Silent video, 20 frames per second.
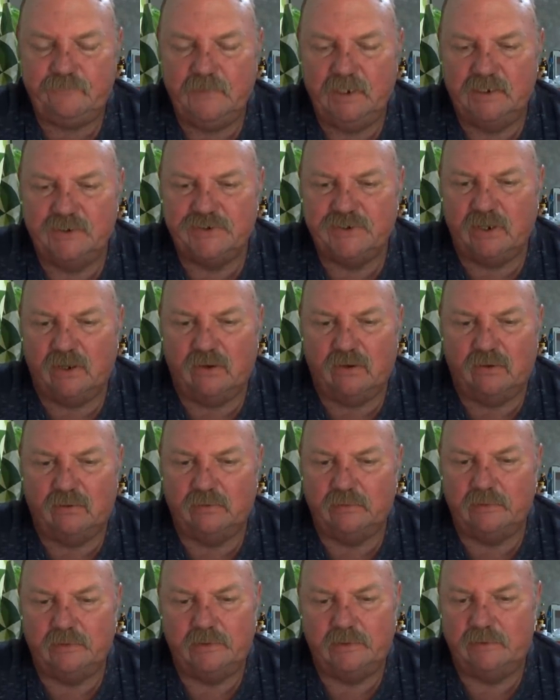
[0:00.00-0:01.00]

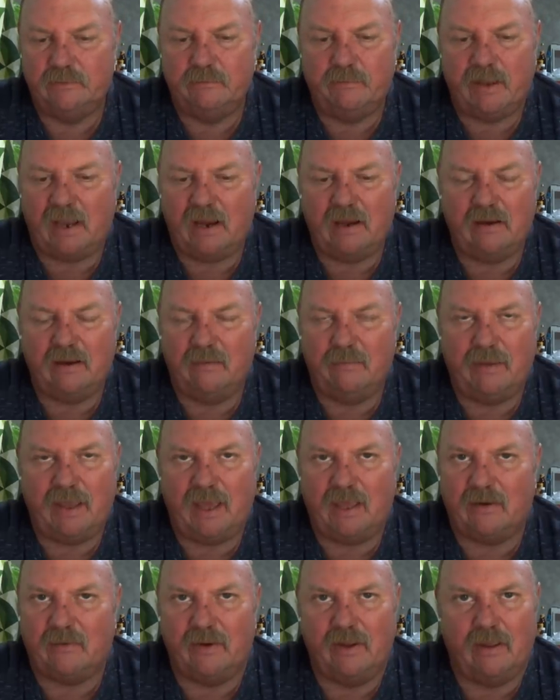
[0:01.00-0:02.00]
So buying a
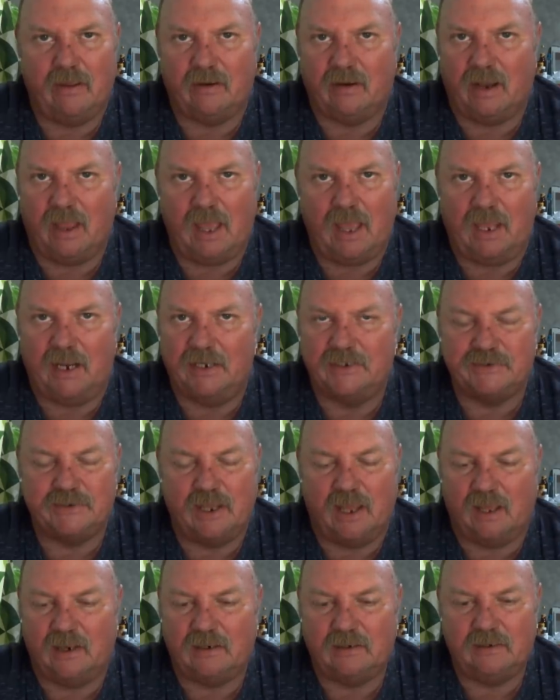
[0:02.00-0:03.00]
battery online is
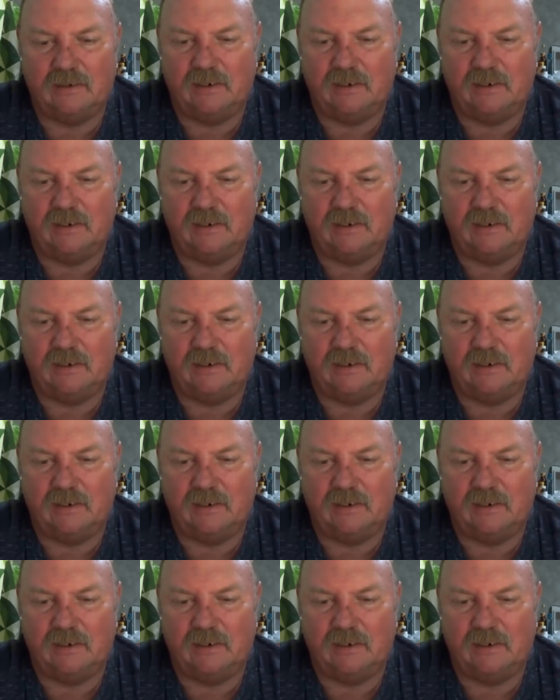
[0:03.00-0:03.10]
not